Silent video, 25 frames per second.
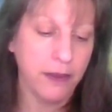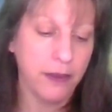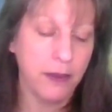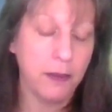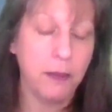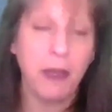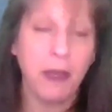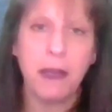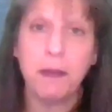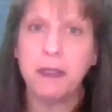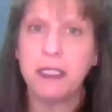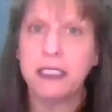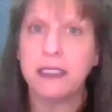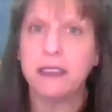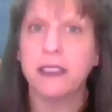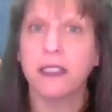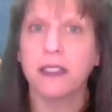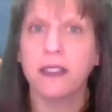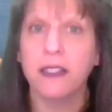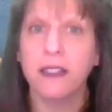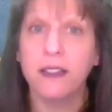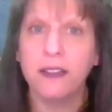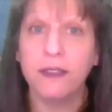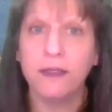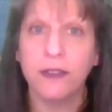the baby's
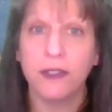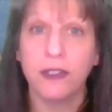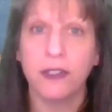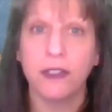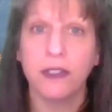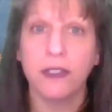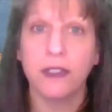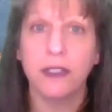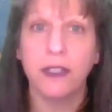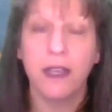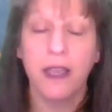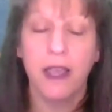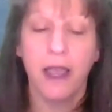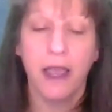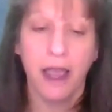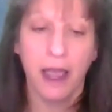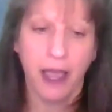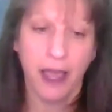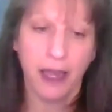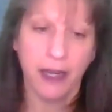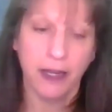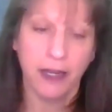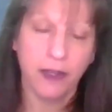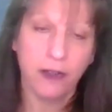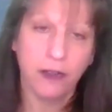delivered
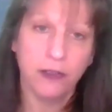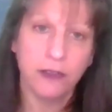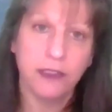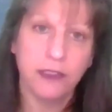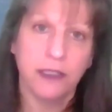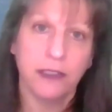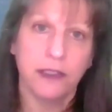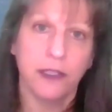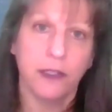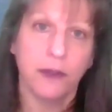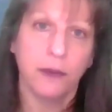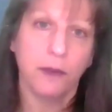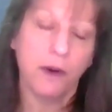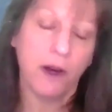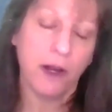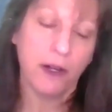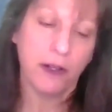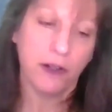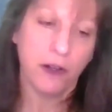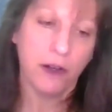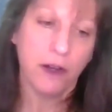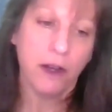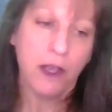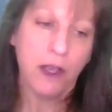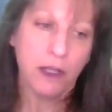and it goes into the
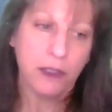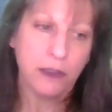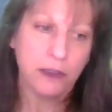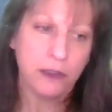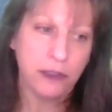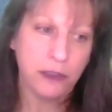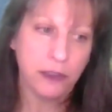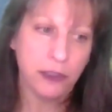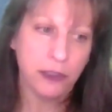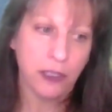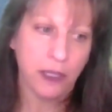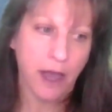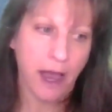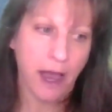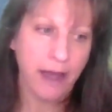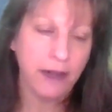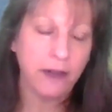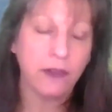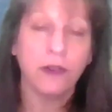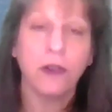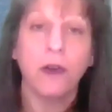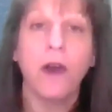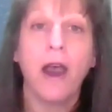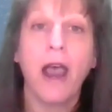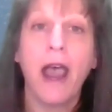water, I
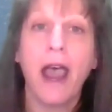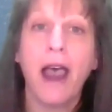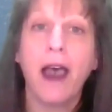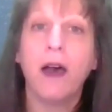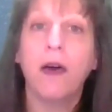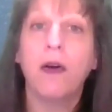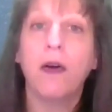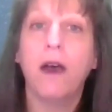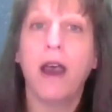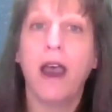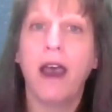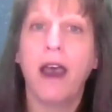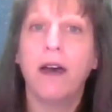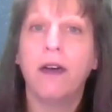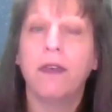don't know how